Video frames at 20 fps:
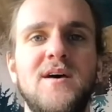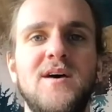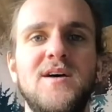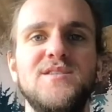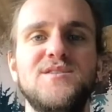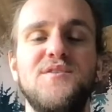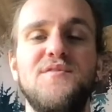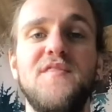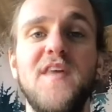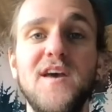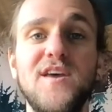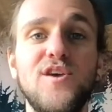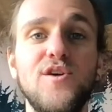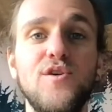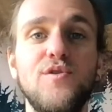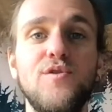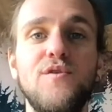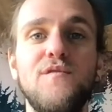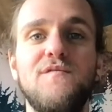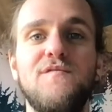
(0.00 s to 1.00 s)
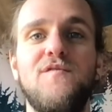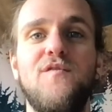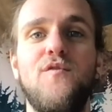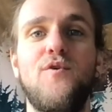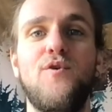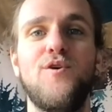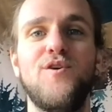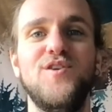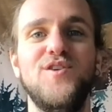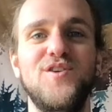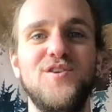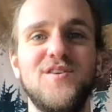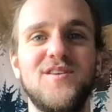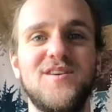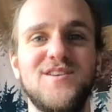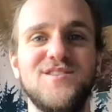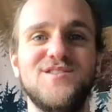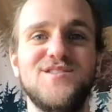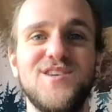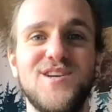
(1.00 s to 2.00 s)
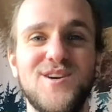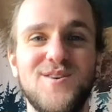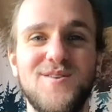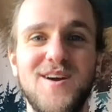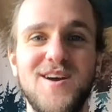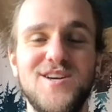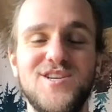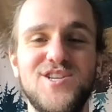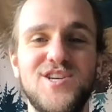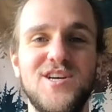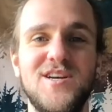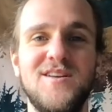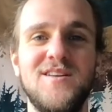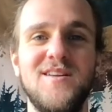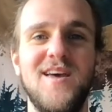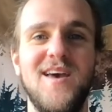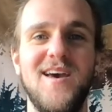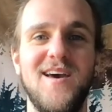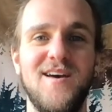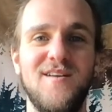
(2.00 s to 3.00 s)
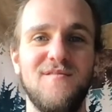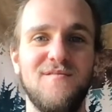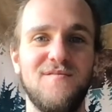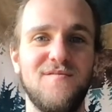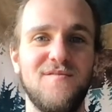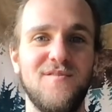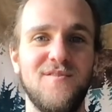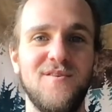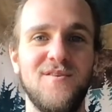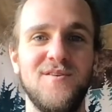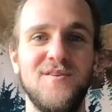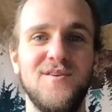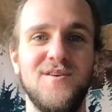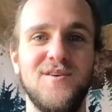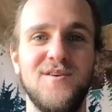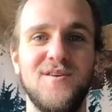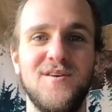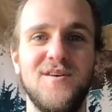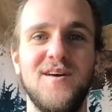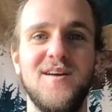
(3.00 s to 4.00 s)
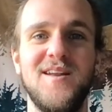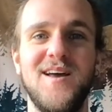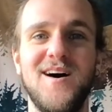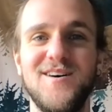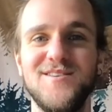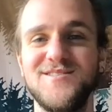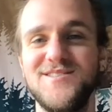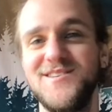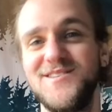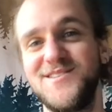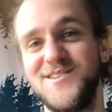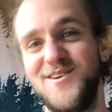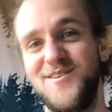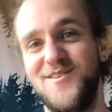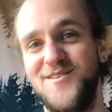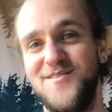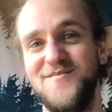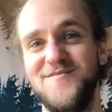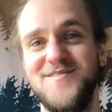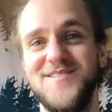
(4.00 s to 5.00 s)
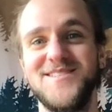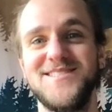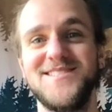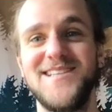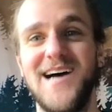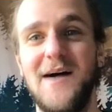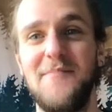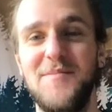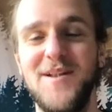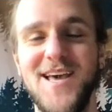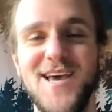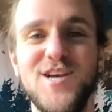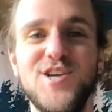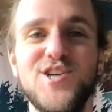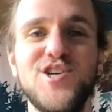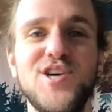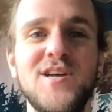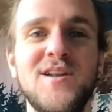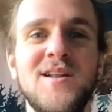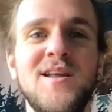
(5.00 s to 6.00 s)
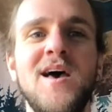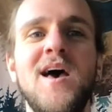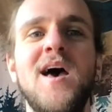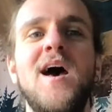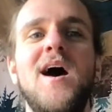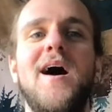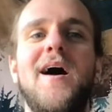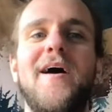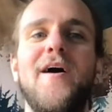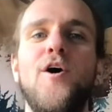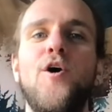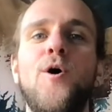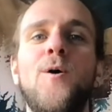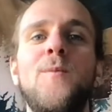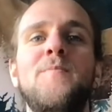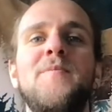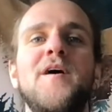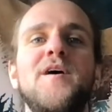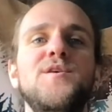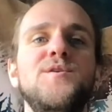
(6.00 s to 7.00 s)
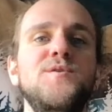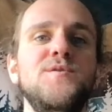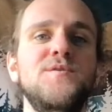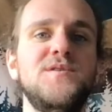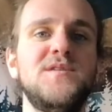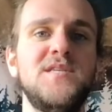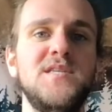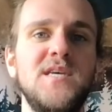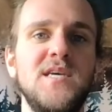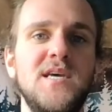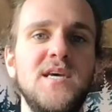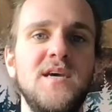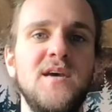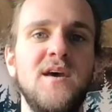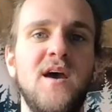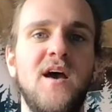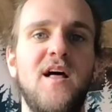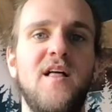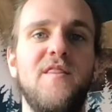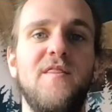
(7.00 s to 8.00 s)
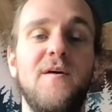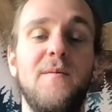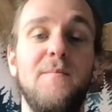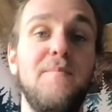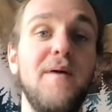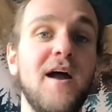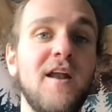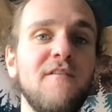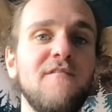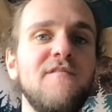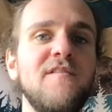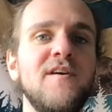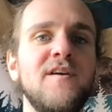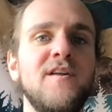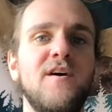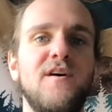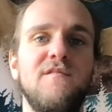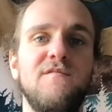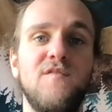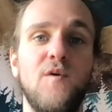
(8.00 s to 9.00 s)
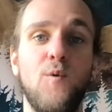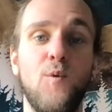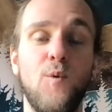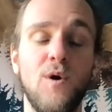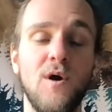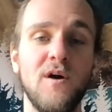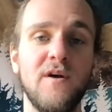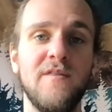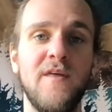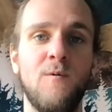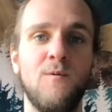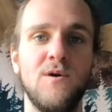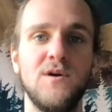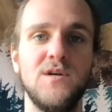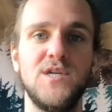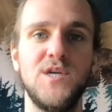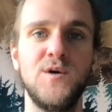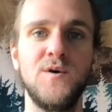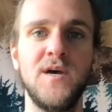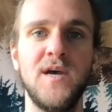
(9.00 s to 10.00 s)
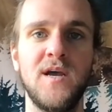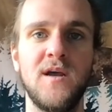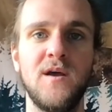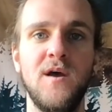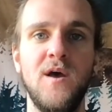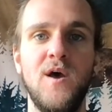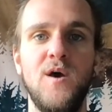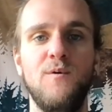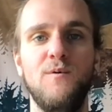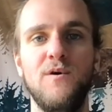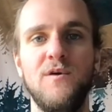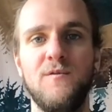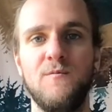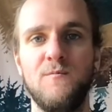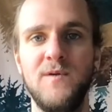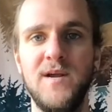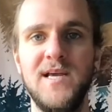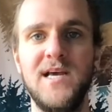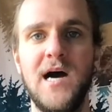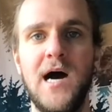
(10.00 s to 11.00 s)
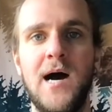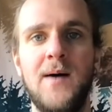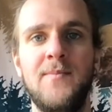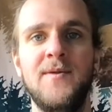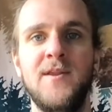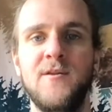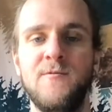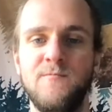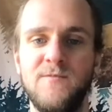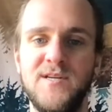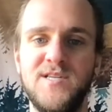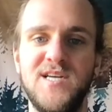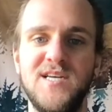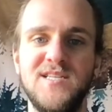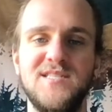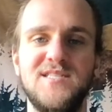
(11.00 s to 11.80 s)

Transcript: So thank you for your consideration and for your analysis of this nomination. I hope that you see the benefit of the work that we're doing with Recommon and Regen